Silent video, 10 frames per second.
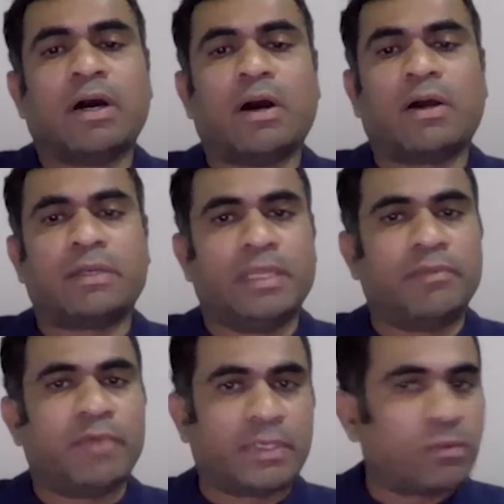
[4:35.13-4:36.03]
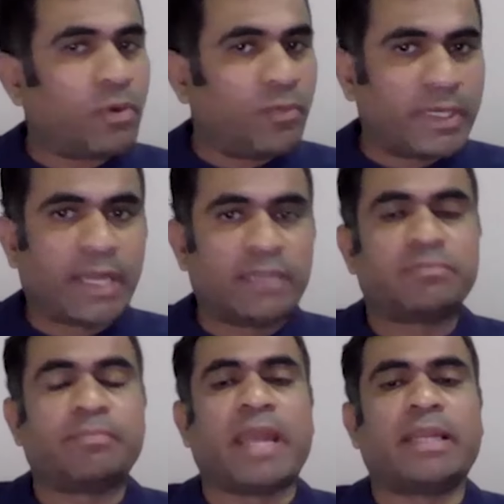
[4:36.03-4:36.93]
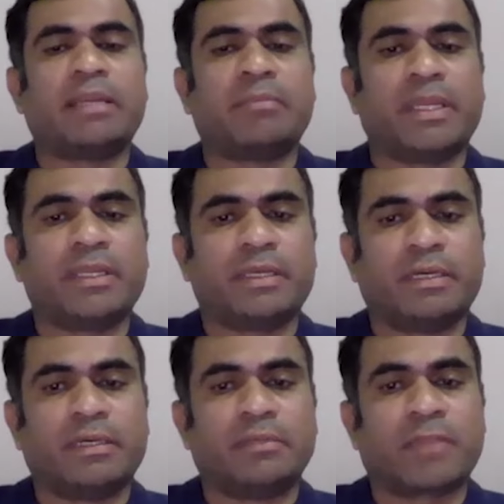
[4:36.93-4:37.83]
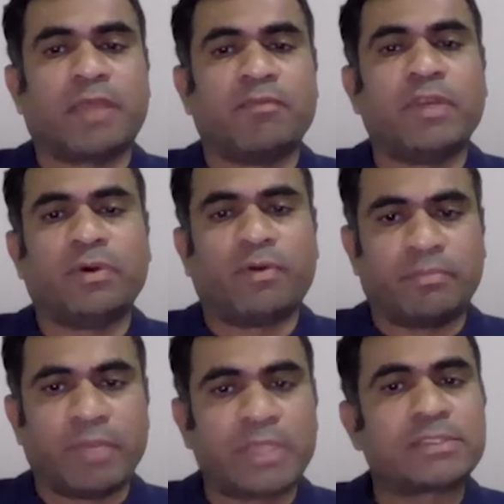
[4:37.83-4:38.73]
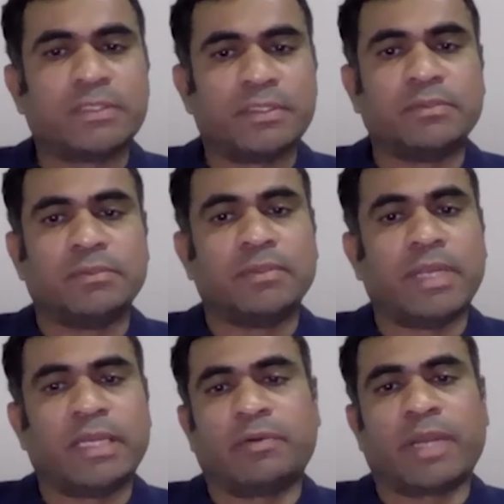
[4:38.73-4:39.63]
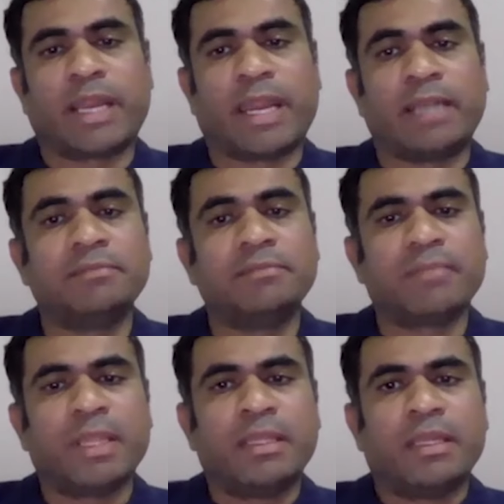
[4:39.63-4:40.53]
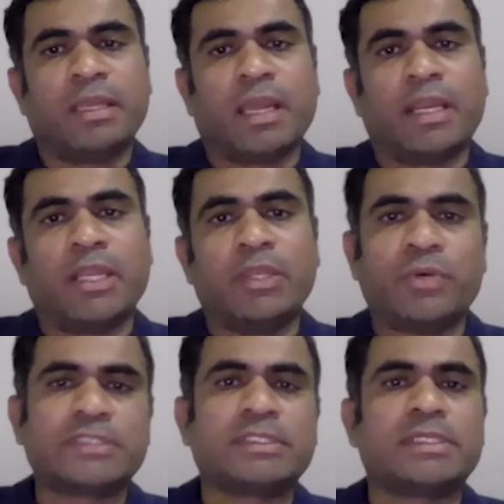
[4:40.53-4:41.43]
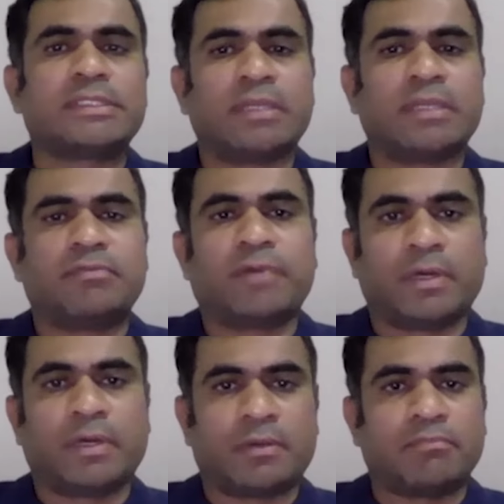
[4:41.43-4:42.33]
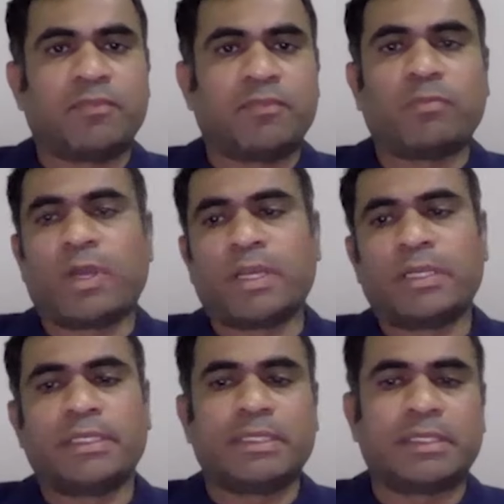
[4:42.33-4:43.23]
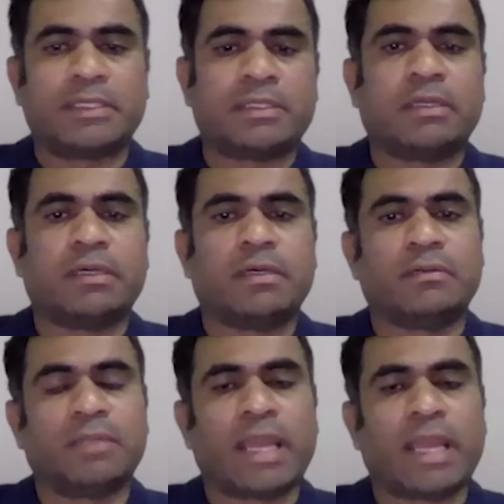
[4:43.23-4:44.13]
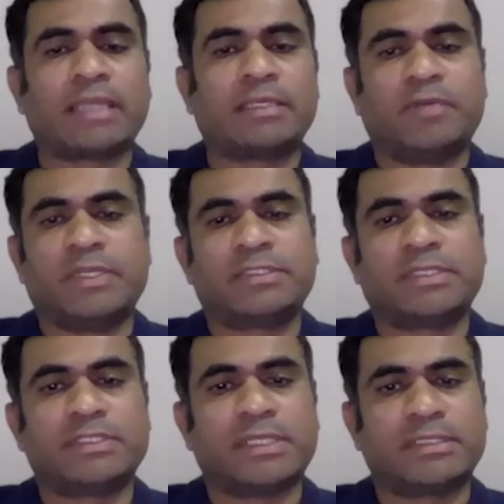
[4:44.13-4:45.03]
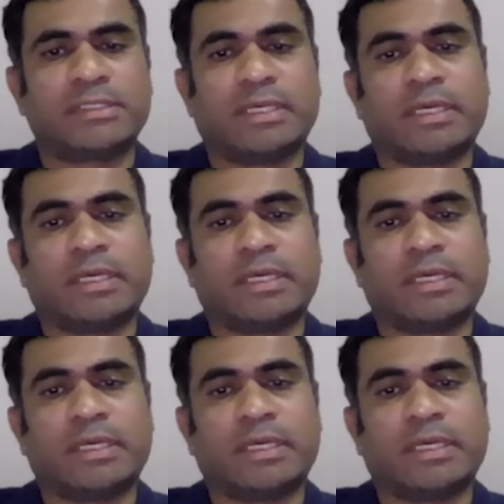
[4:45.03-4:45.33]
or even COVID kind of pandemic, we do our best to lend our hand. And in US itself, we volunteer in activities such as